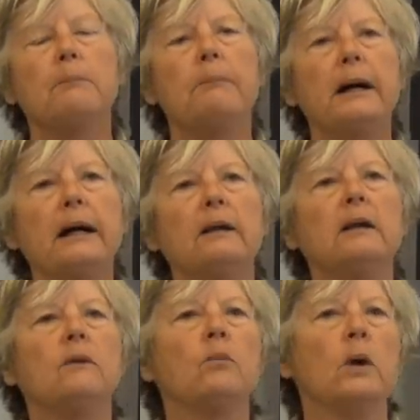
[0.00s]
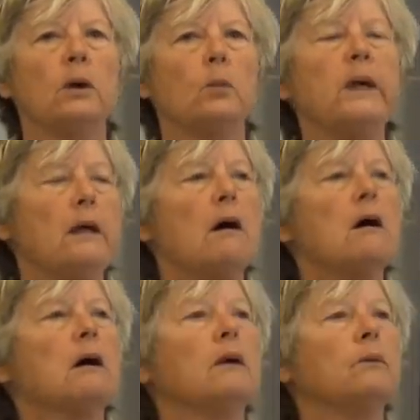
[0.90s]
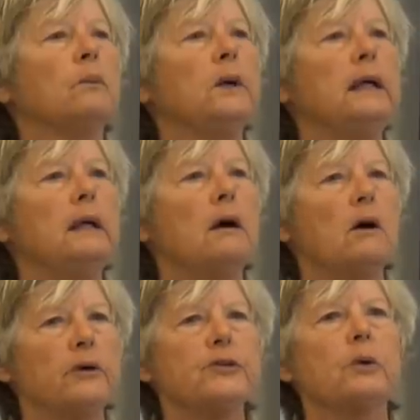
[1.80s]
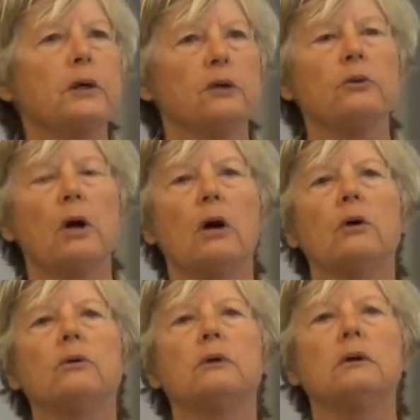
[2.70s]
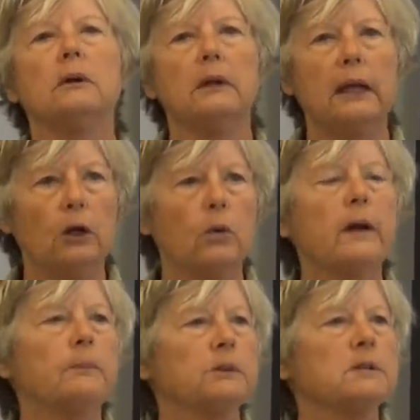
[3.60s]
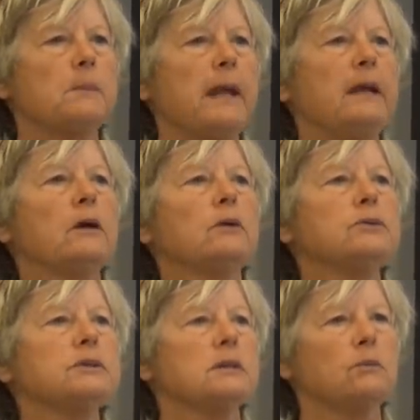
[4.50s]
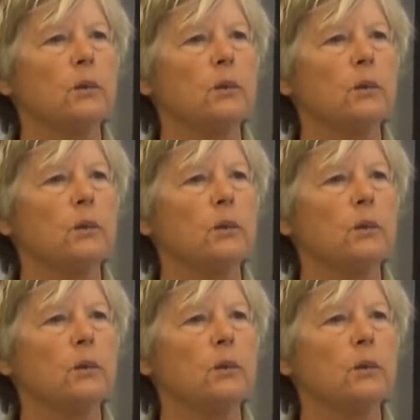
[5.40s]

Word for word: but where we are, we also can grow incredible tomatoes.